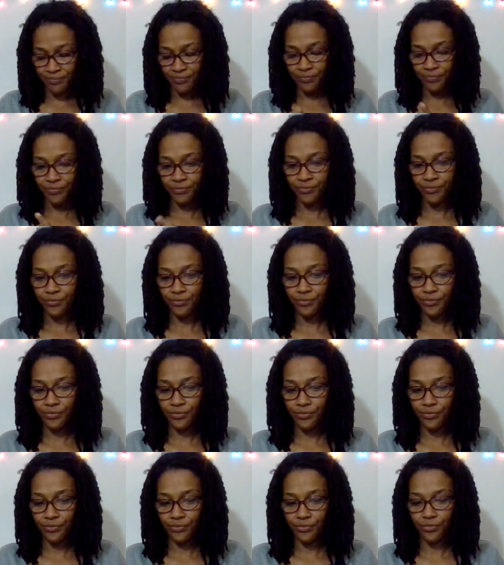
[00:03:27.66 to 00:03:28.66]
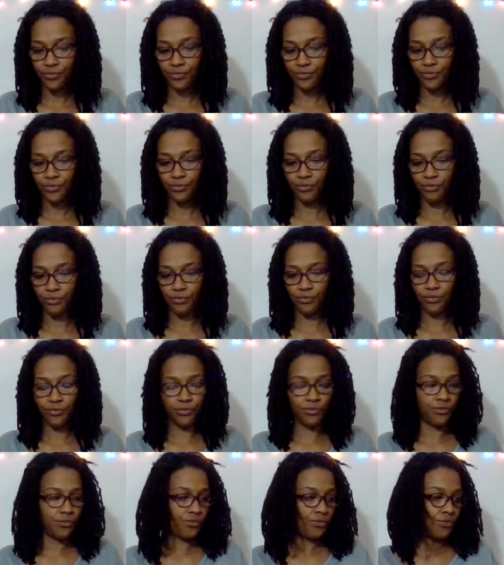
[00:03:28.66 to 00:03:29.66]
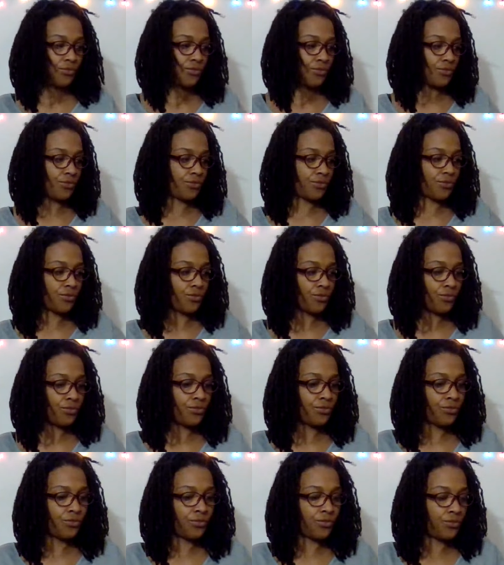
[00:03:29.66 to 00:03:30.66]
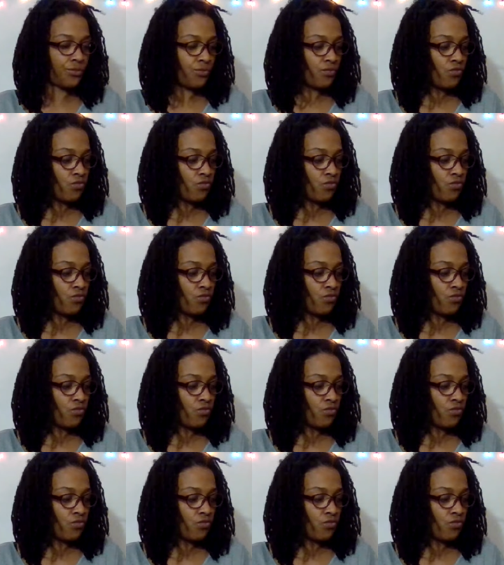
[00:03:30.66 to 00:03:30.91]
(silence)